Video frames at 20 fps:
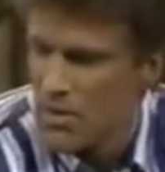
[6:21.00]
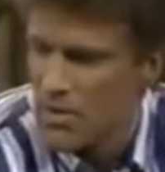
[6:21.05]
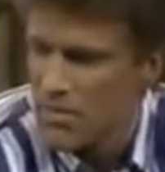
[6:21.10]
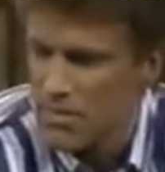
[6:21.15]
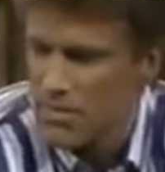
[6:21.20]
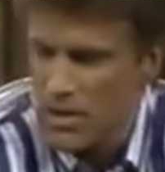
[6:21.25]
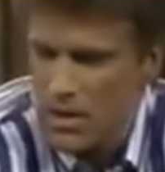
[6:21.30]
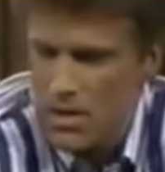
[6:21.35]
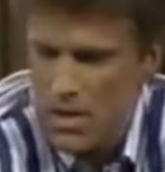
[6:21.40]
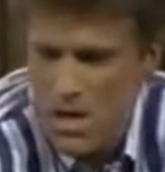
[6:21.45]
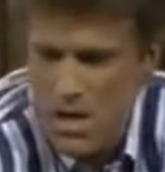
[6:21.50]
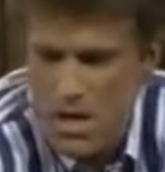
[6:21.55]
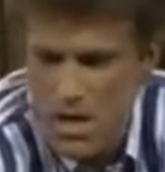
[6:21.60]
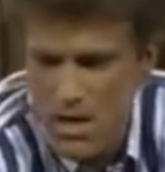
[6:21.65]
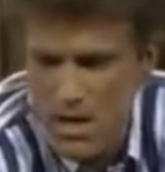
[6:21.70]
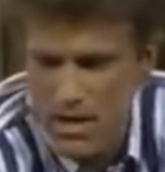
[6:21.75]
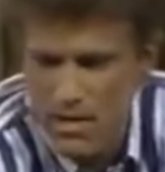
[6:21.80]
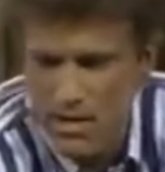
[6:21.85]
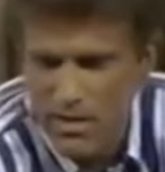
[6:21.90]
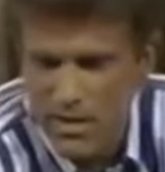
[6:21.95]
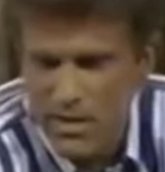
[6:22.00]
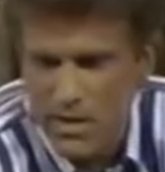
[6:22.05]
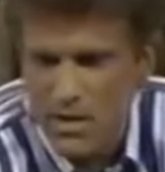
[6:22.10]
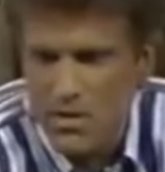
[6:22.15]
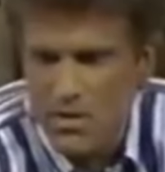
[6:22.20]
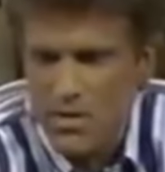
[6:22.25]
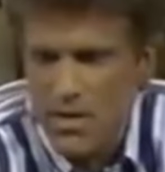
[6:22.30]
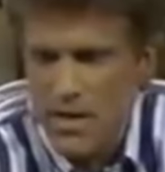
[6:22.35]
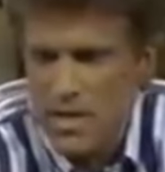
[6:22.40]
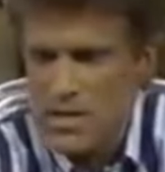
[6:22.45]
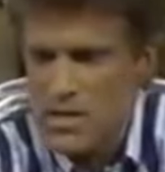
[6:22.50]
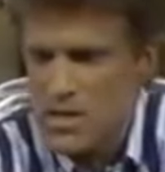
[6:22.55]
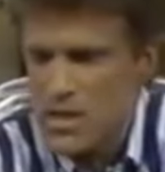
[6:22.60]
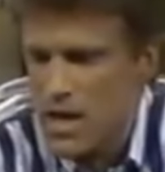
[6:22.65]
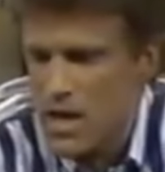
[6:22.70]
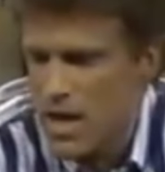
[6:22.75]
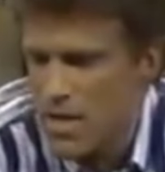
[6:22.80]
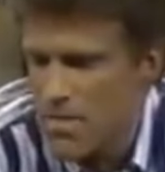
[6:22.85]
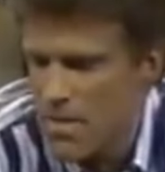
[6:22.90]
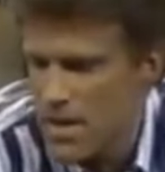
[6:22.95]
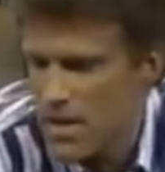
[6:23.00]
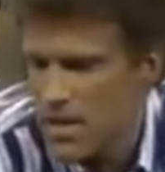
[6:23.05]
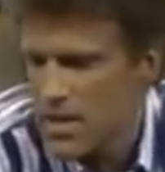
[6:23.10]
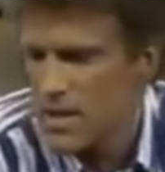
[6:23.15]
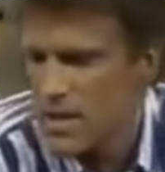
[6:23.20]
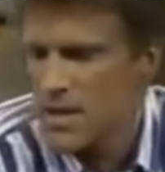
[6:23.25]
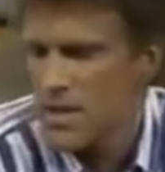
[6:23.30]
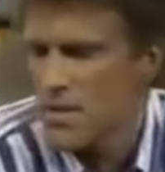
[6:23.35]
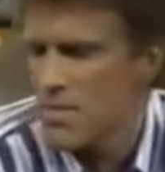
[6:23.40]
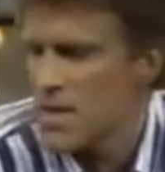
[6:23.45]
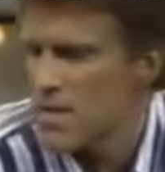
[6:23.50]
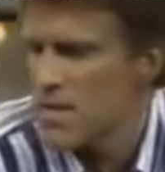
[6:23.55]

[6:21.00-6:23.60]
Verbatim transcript: he's the company's mascot and has to uphold his